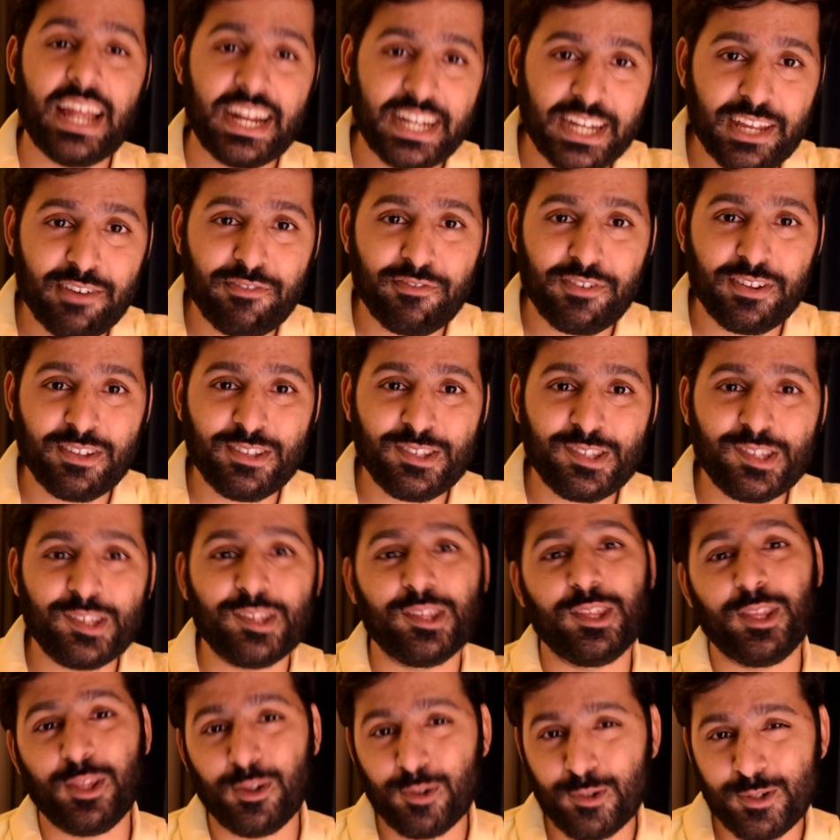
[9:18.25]
that difference
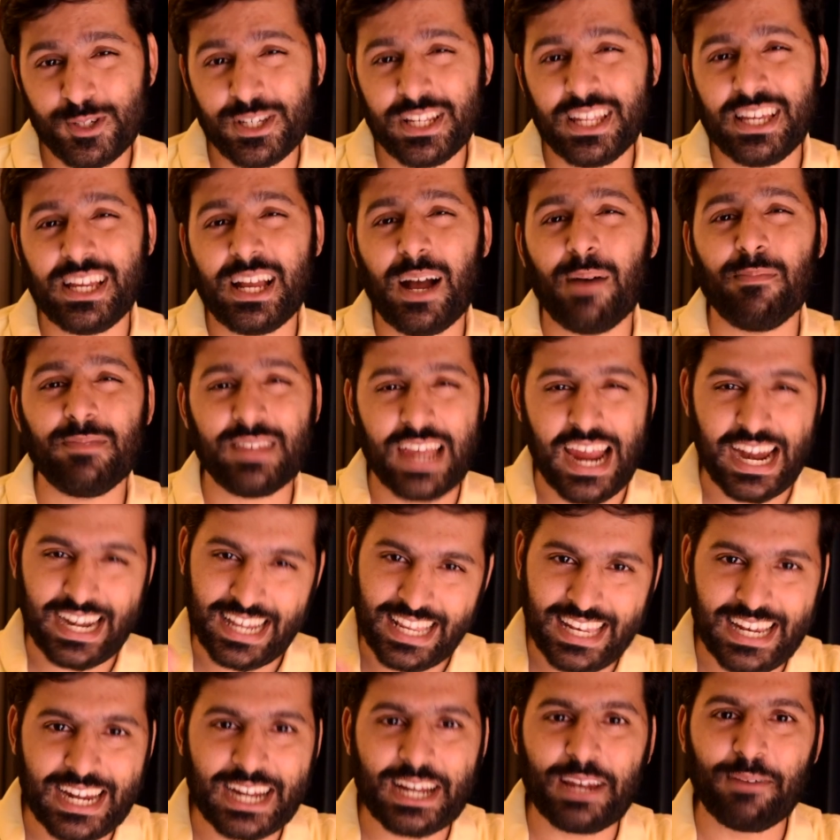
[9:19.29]
usually comes at
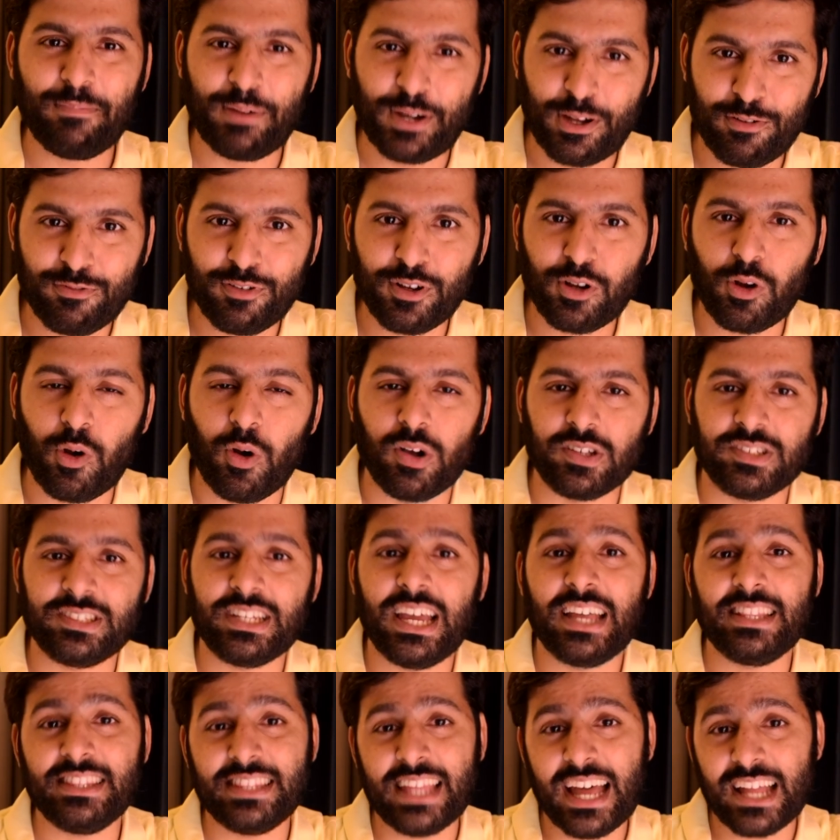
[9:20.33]
a little bit of a
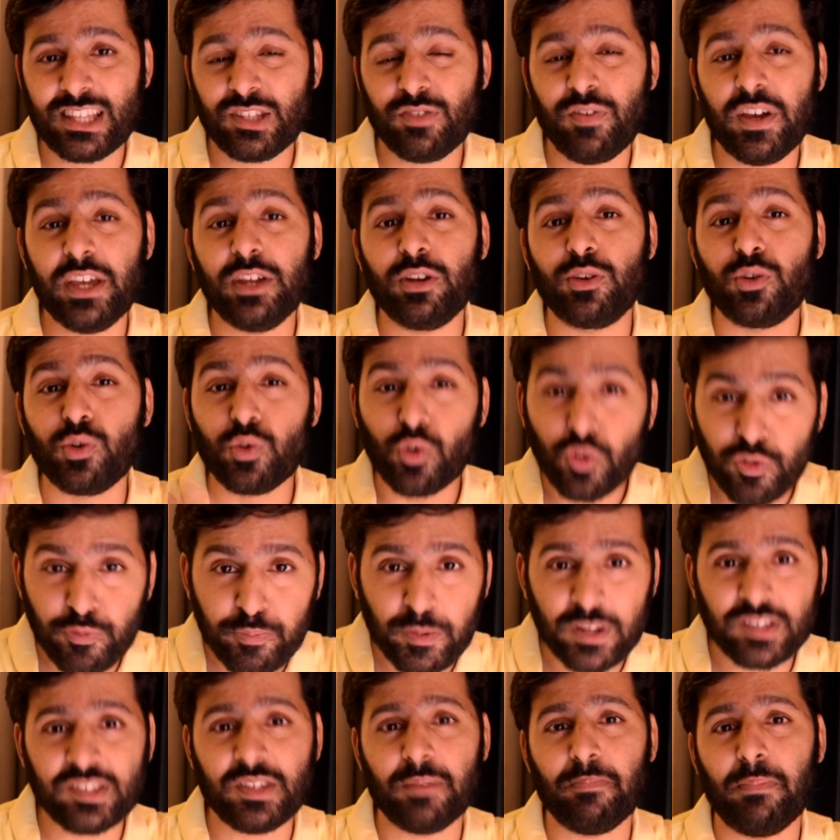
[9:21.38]
cost. And that's why roof
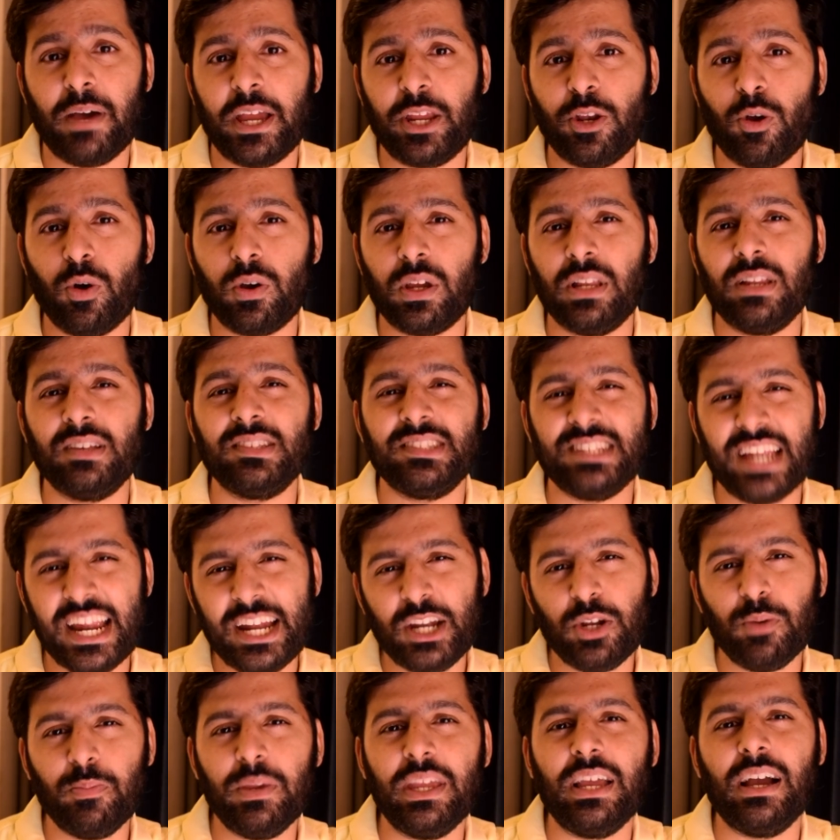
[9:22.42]
prism binoculars
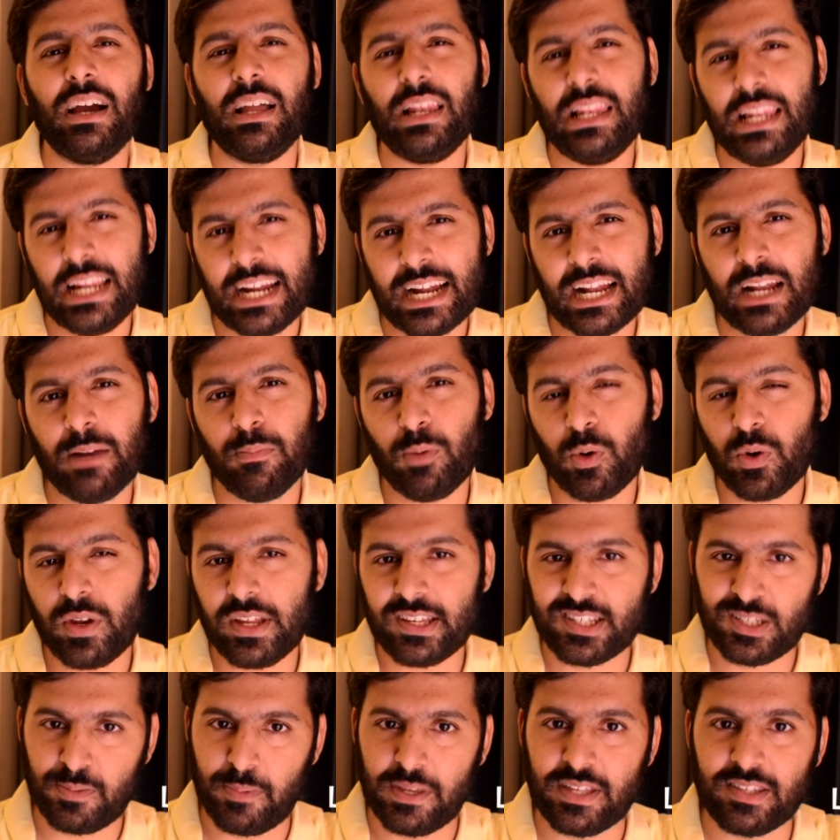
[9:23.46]
tend to be a little more
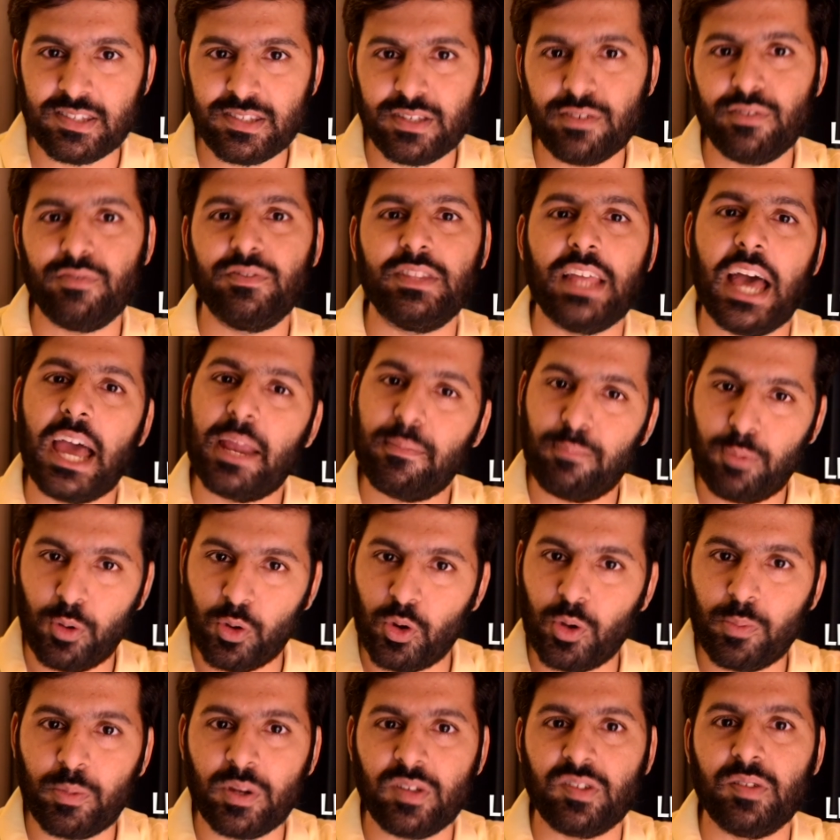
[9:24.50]
expensive than
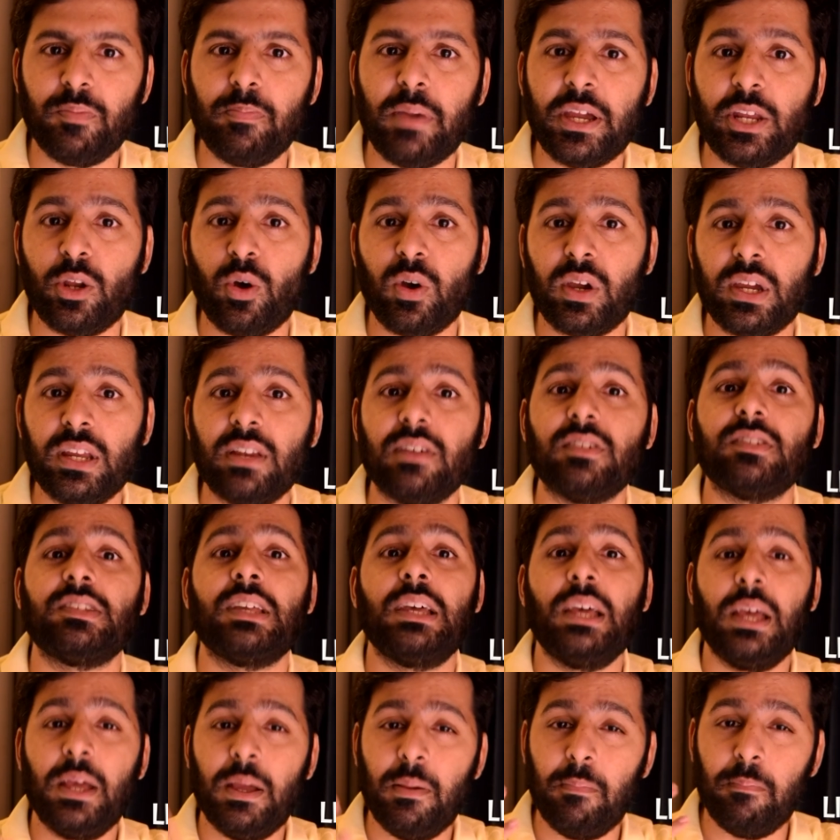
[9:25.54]
Porro prism binoculars.
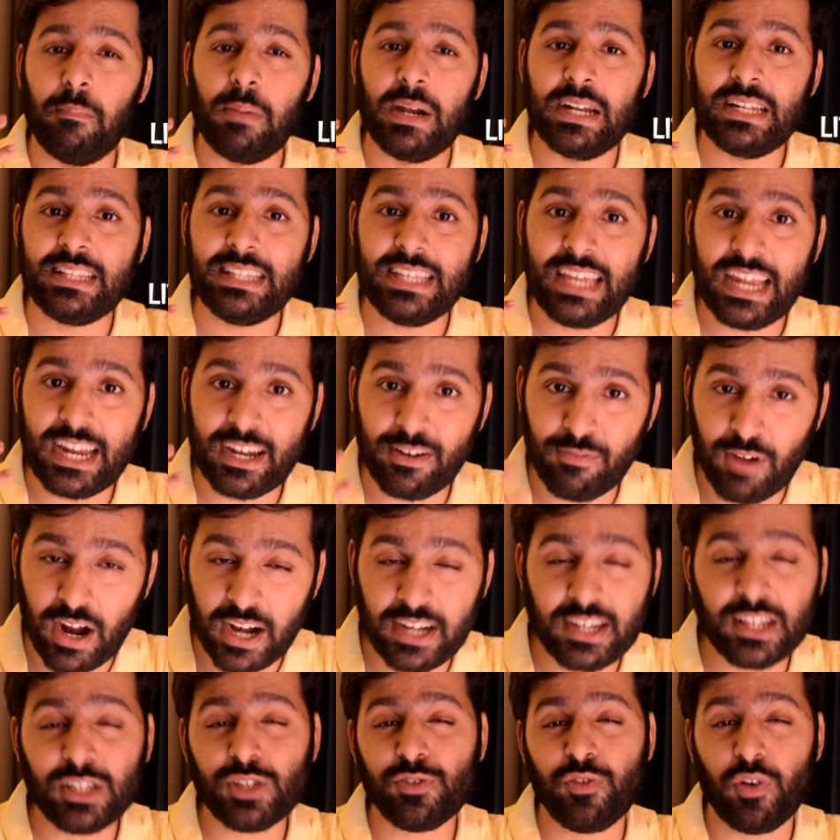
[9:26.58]
But the
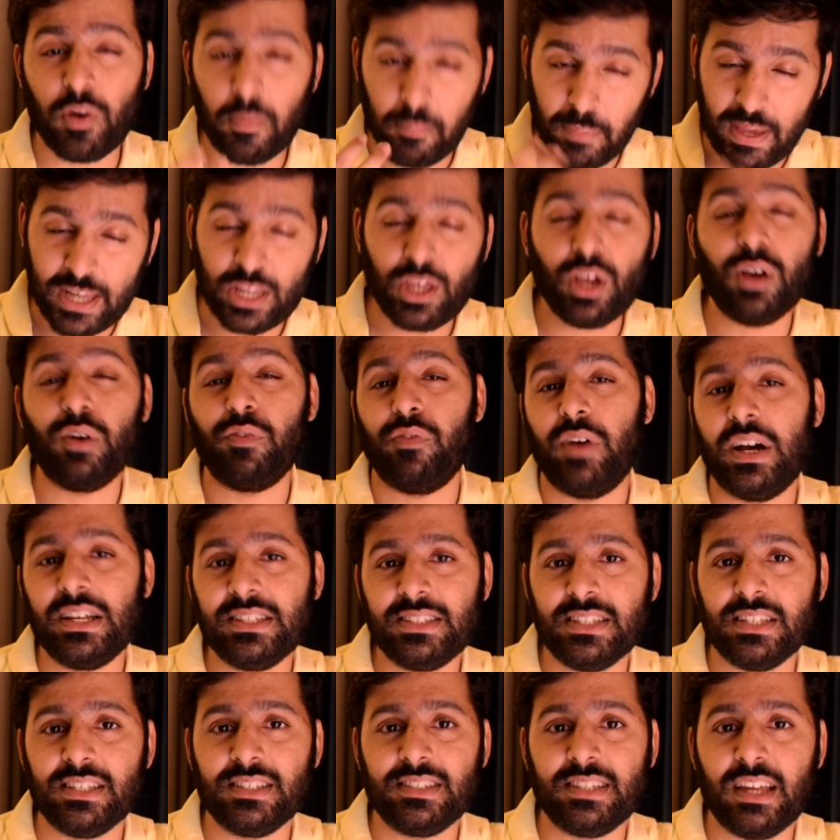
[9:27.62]
advantage for many of
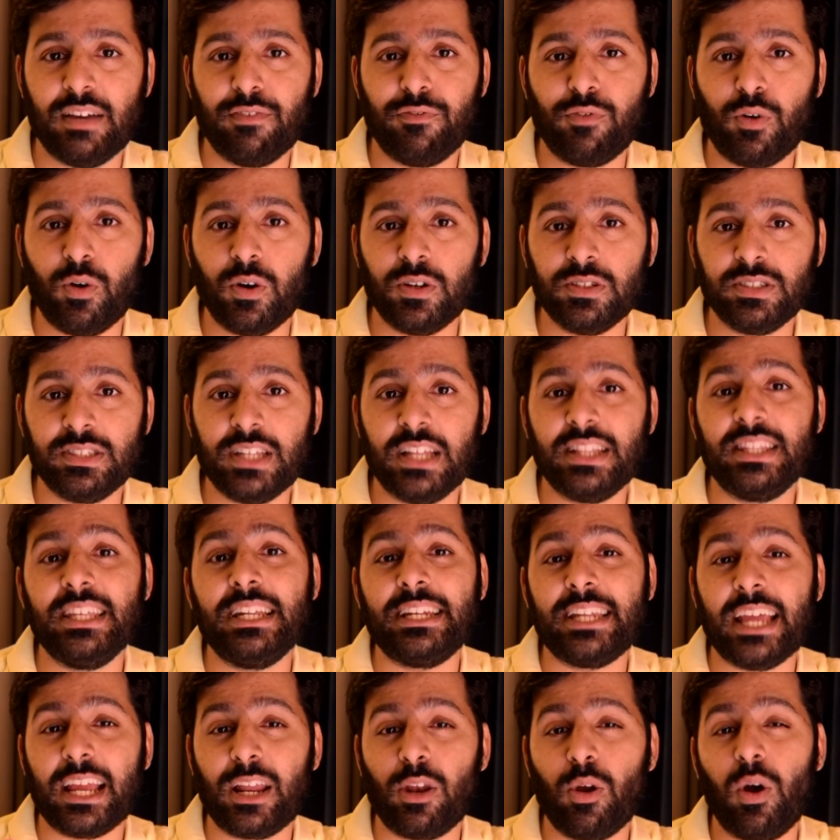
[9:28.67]
us is that, of course, that
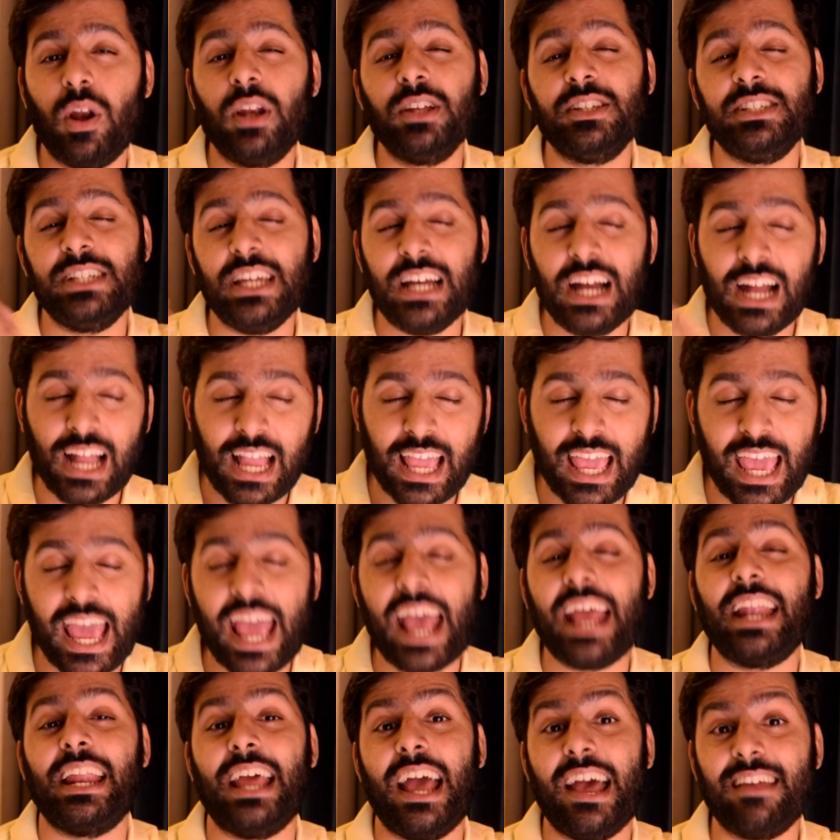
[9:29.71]
the technology
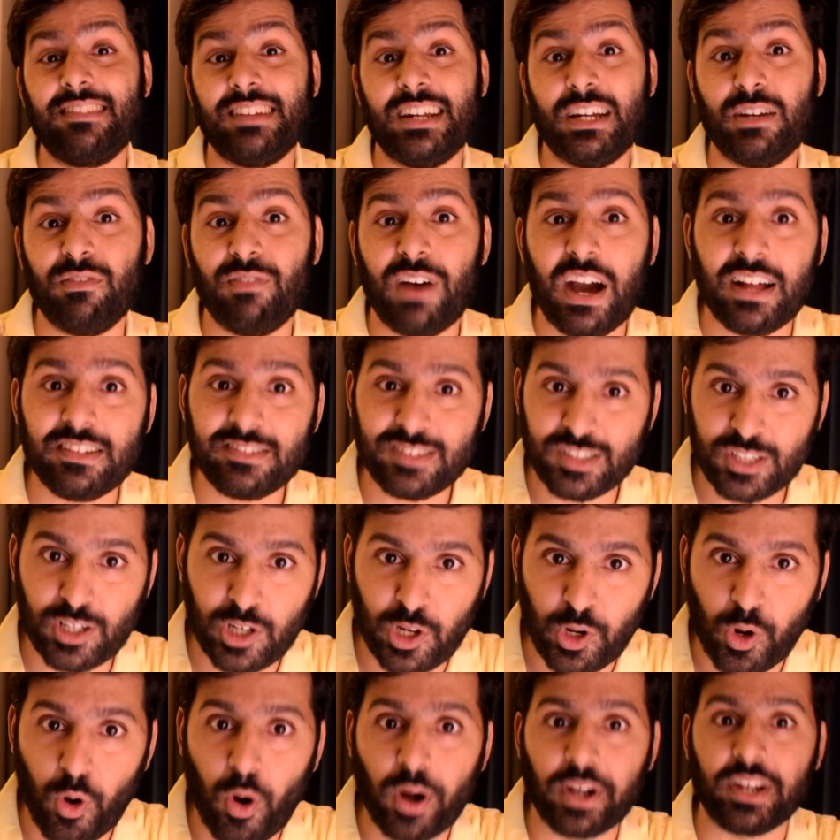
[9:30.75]
again has advanced a
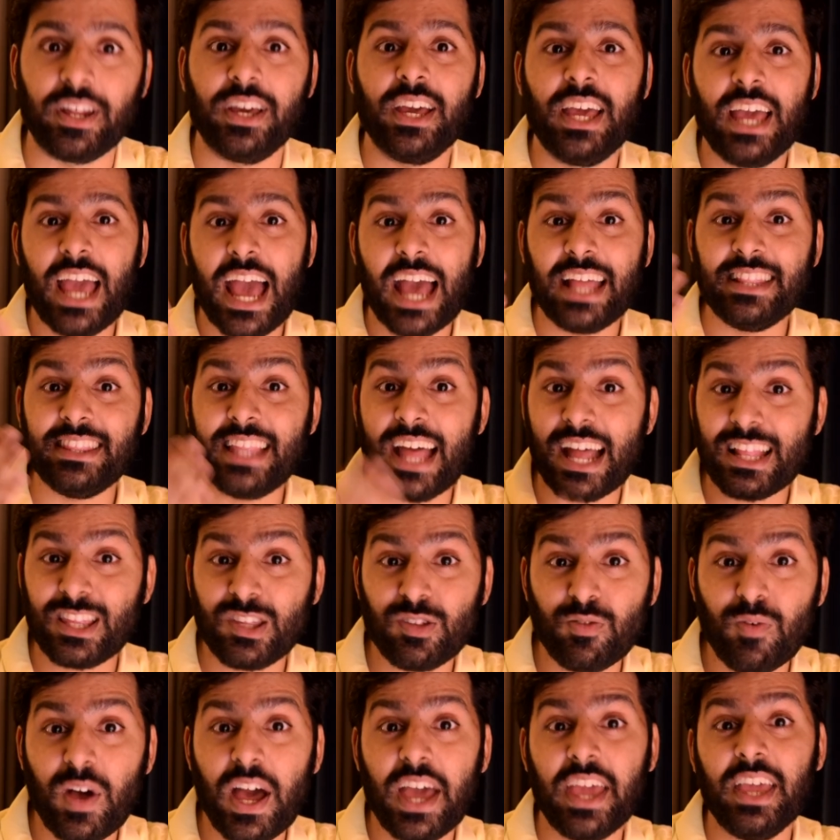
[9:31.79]
lot. And
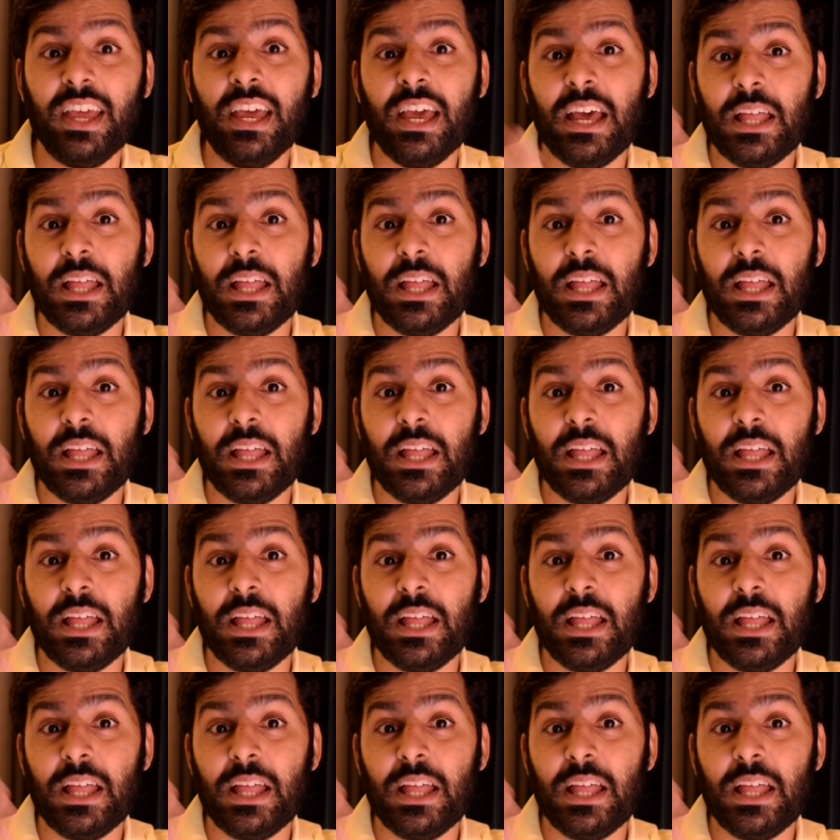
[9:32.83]
that's why